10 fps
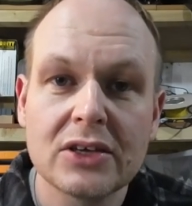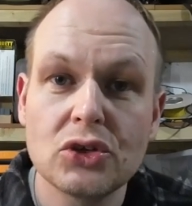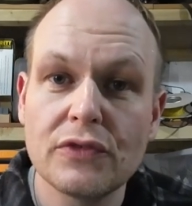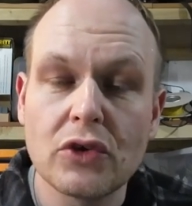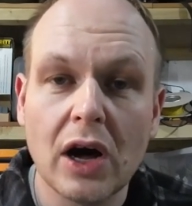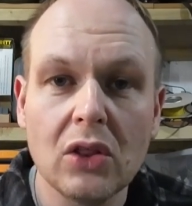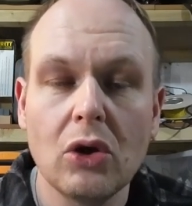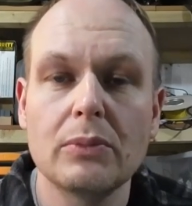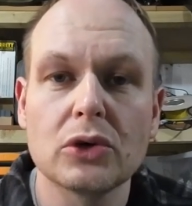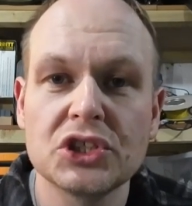You've got a
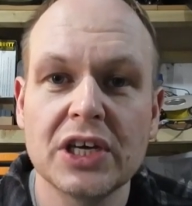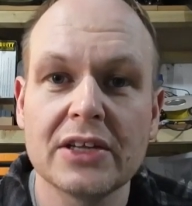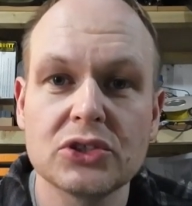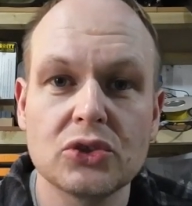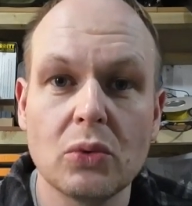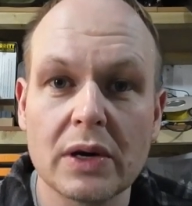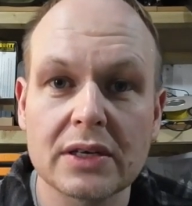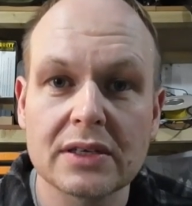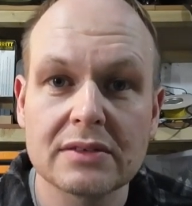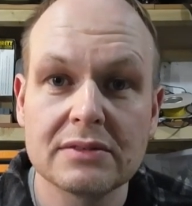lot more chance to work